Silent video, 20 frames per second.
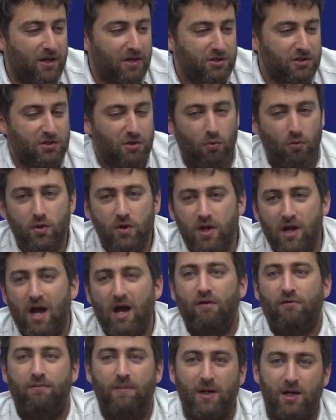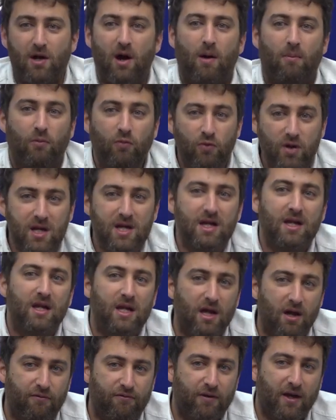So we have become
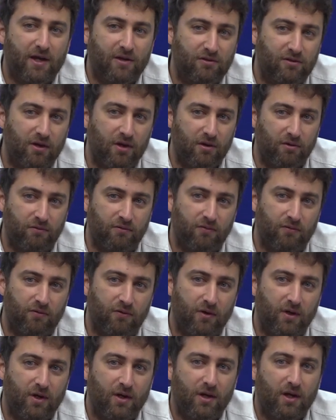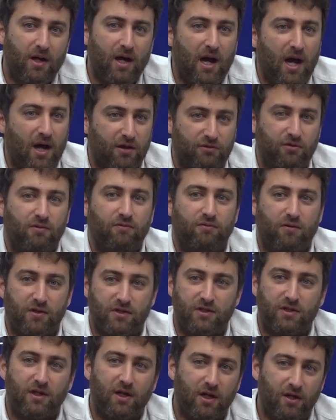really effective at
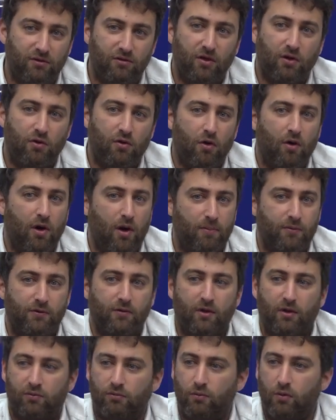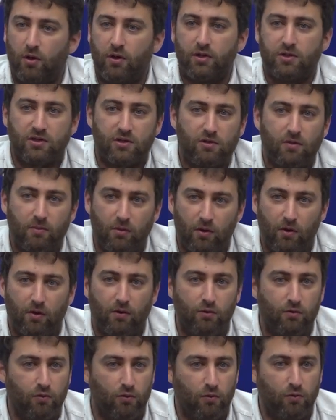investigating corrupt networks,
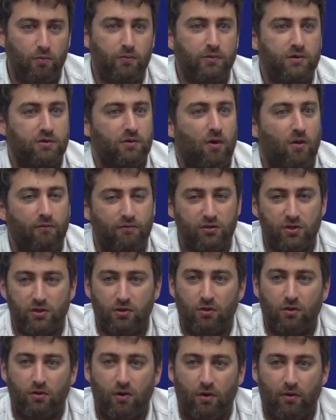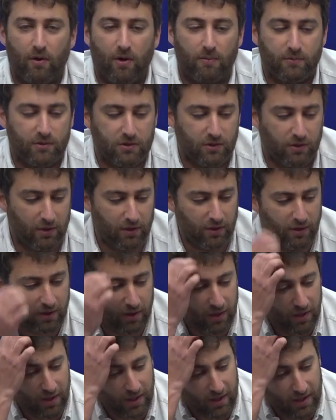criminal groups, official corruption.
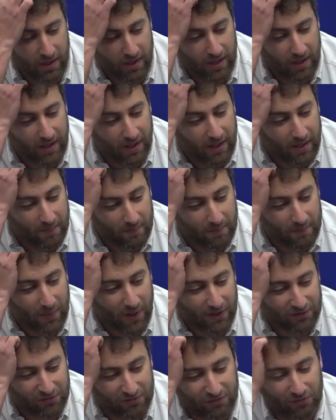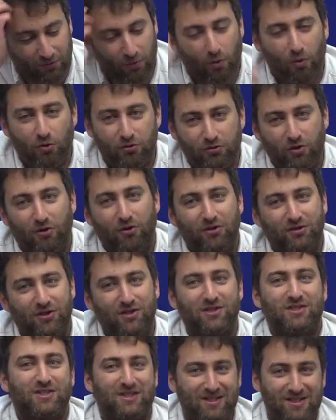But
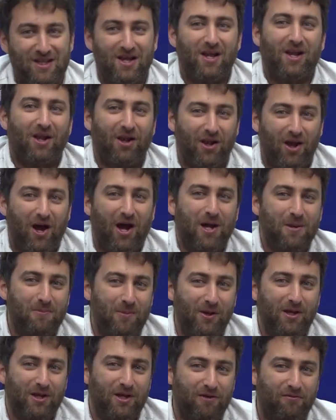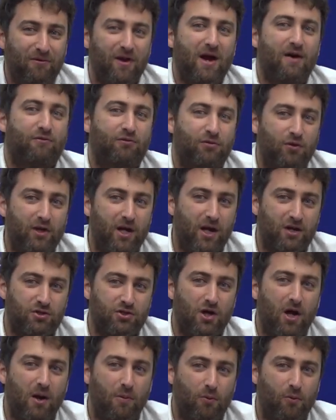authorities still, I believe, have to
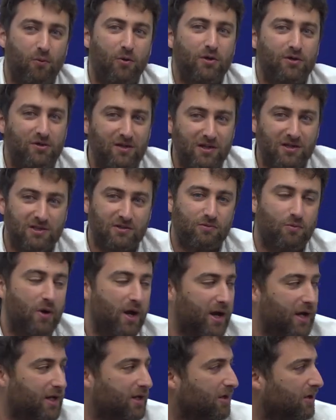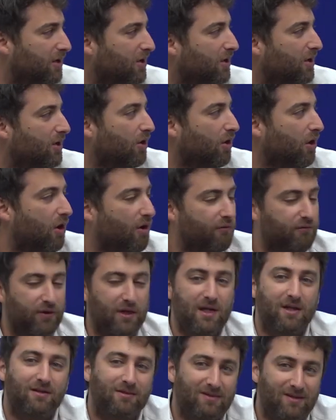catch up with this way of
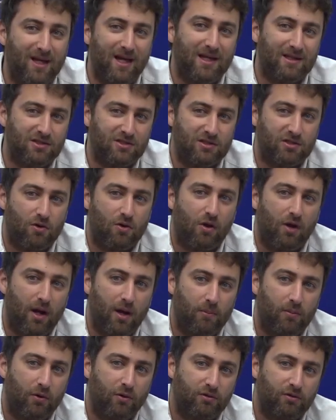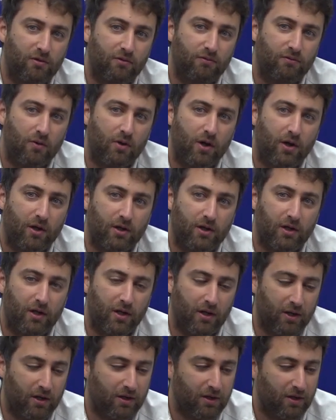intense collaborative
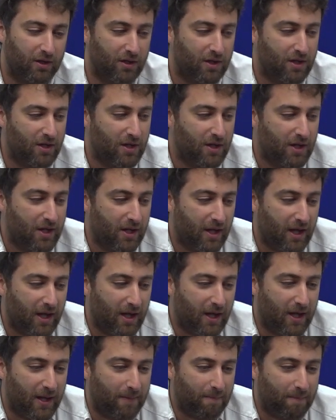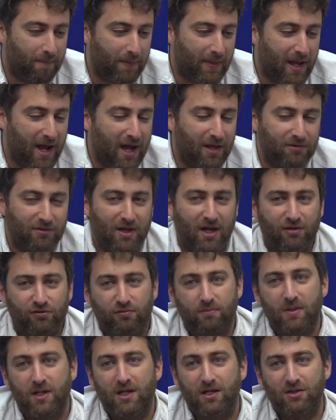working. And that
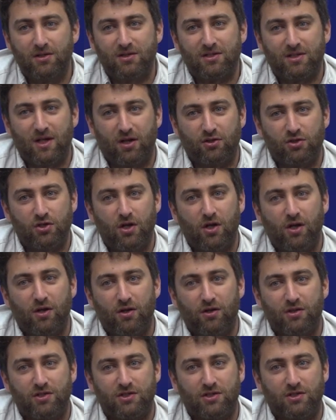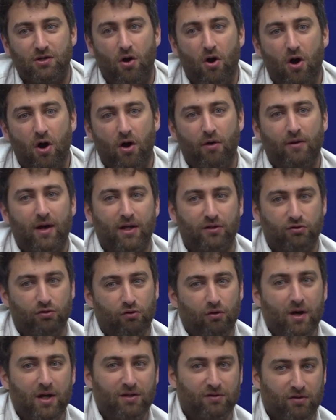means that journalists are at
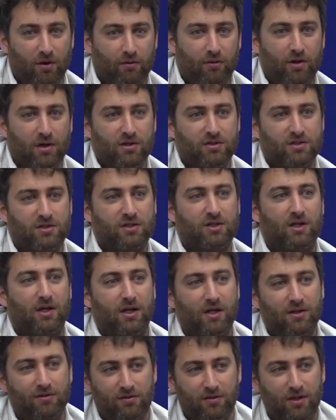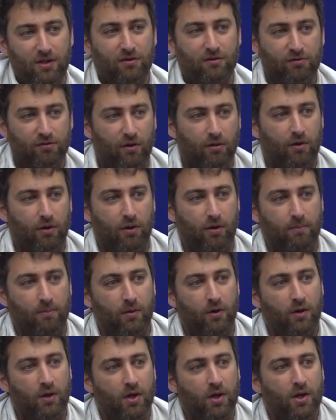greater risk in the
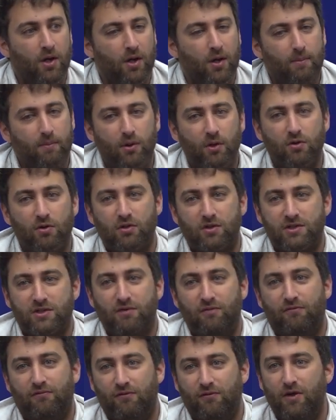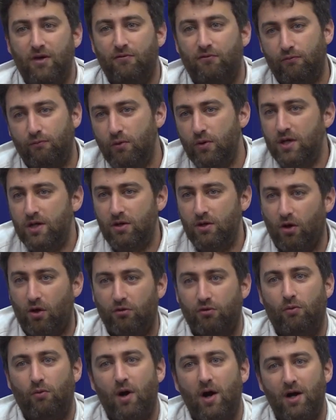interim. Because if we are
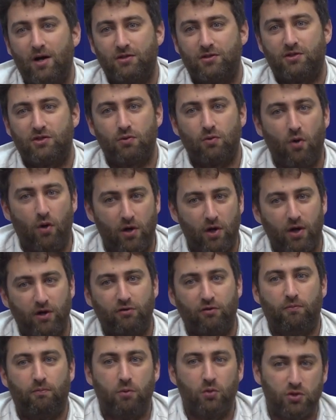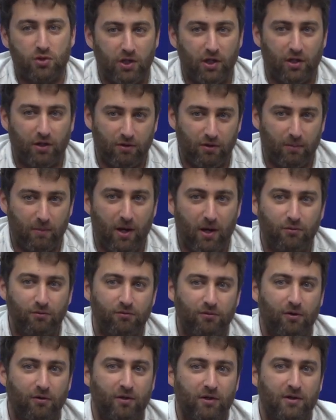the ones who are kind of pushing the
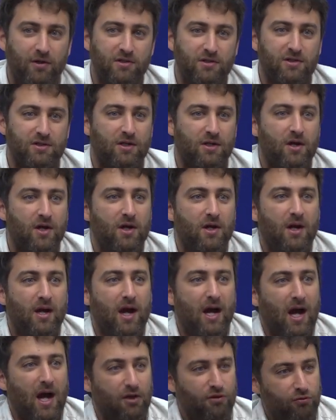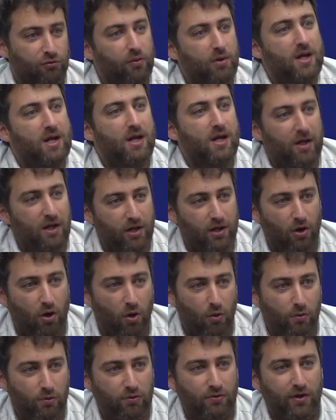boundaries and really
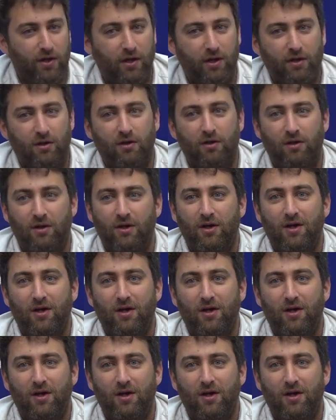holding,